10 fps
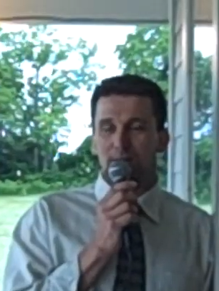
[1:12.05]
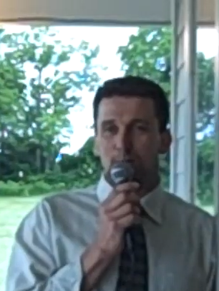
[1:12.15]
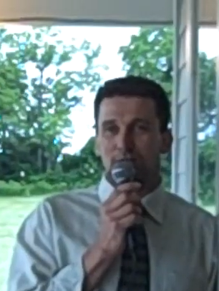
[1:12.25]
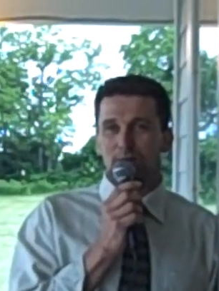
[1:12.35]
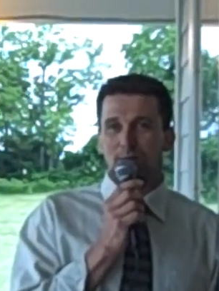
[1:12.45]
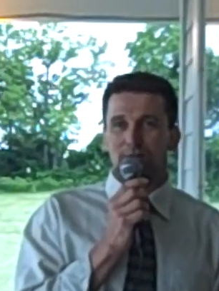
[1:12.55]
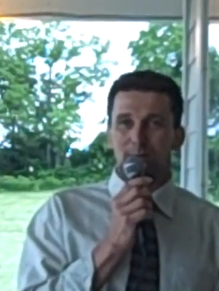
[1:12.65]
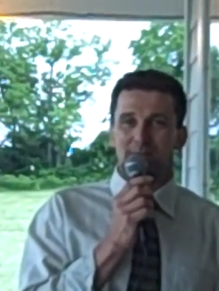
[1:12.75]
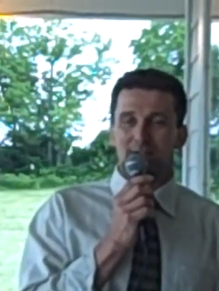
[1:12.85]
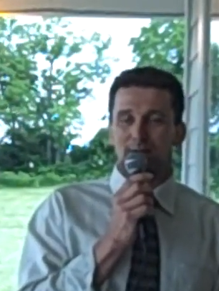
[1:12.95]
which looks
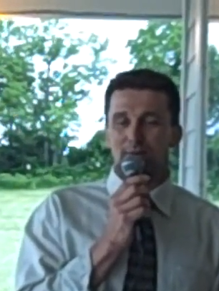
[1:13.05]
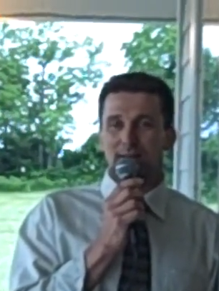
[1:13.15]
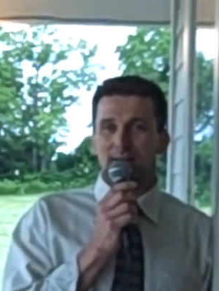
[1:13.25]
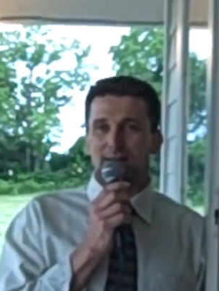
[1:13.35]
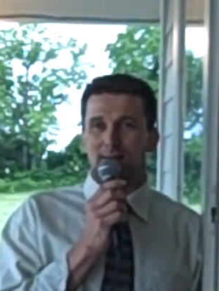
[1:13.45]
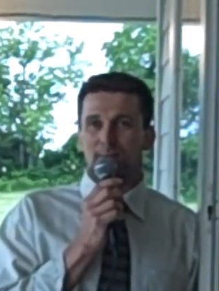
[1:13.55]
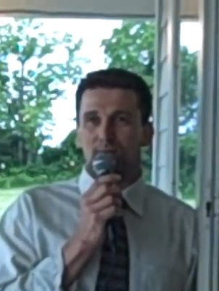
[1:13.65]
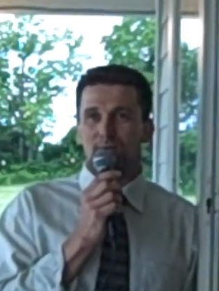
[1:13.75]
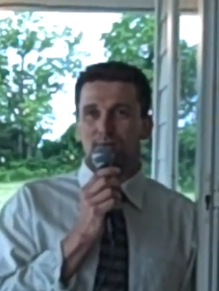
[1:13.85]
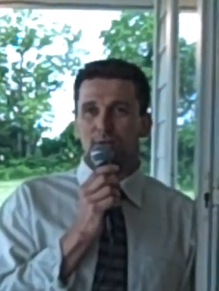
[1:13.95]
almost kind of like
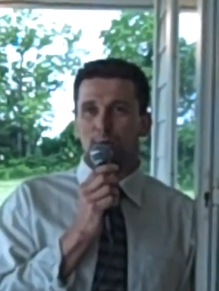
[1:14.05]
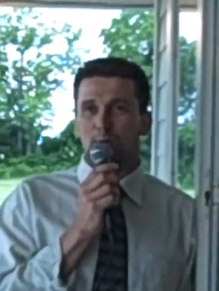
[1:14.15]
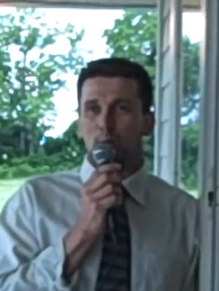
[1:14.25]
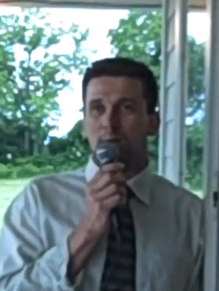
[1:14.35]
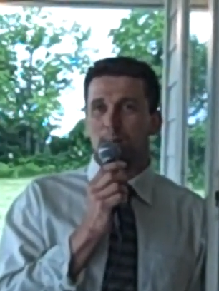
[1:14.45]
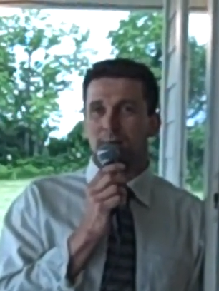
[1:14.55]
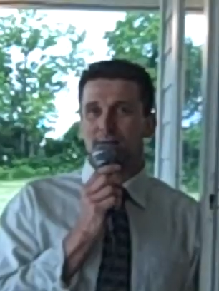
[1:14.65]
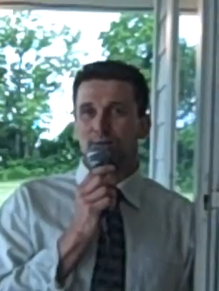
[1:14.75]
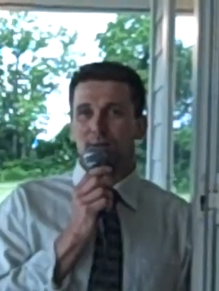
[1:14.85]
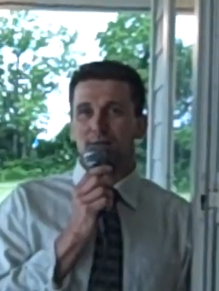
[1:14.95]
when you go to
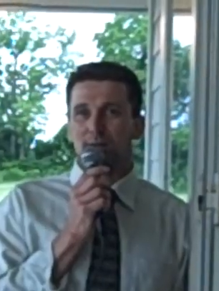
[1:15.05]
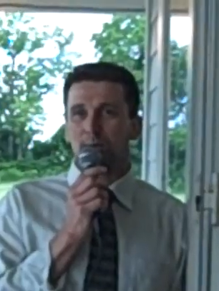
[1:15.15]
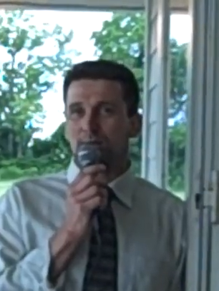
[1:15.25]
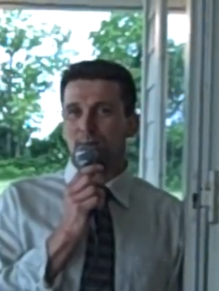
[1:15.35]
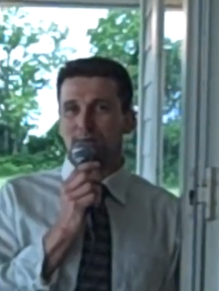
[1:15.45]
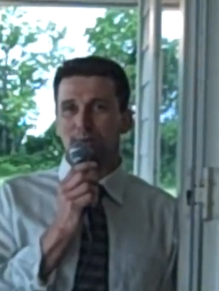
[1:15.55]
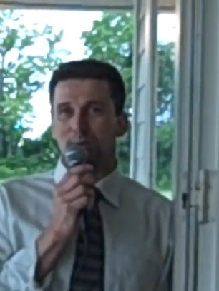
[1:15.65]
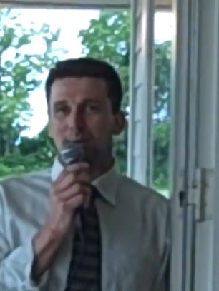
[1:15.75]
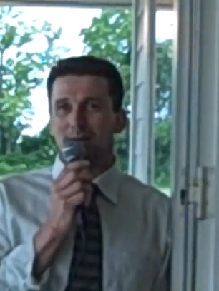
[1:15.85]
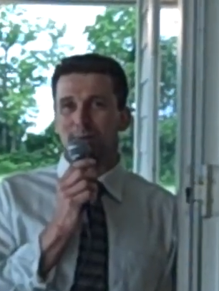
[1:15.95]
Wegmans or any grocery
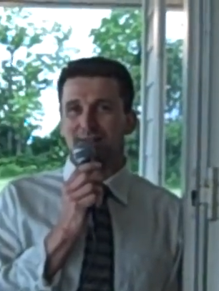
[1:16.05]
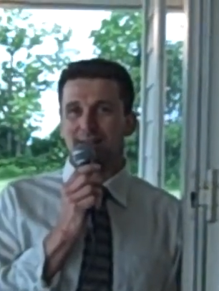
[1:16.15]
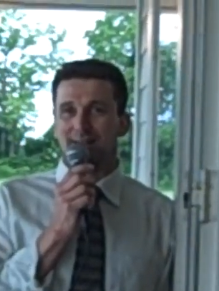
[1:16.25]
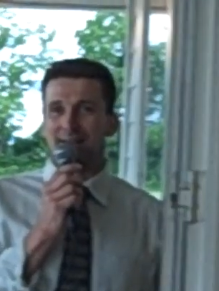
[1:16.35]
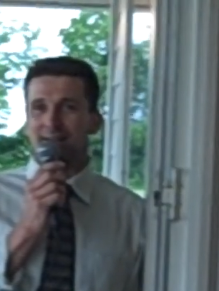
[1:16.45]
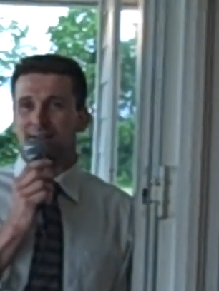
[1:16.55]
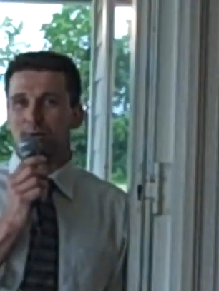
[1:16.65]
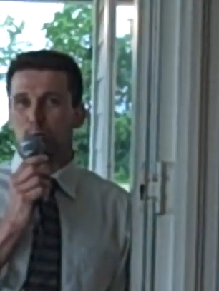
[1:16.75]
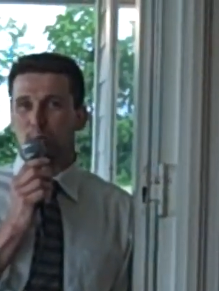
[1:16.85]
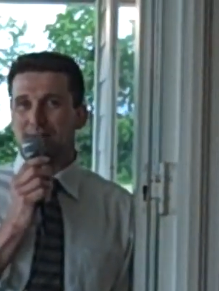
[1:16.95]
store, it looks like
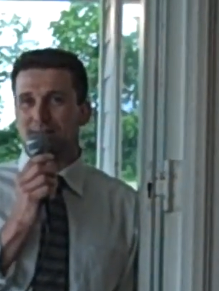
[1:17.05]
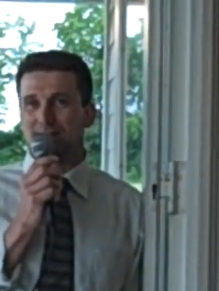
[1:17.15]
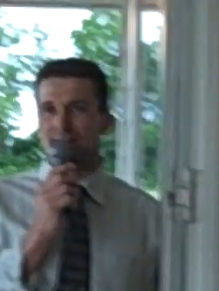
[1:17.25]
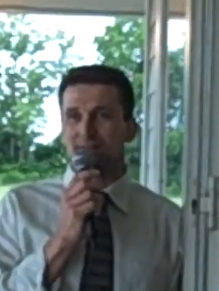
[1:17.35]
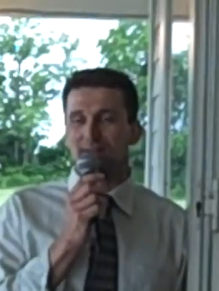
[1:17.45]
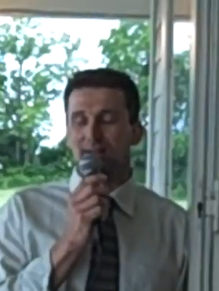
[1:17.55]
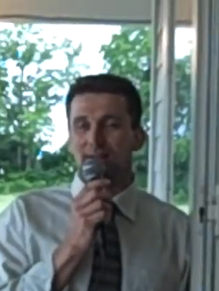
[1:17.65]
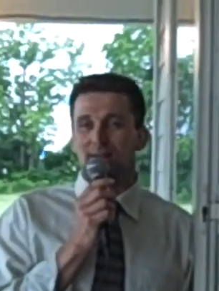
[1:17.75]
raisins.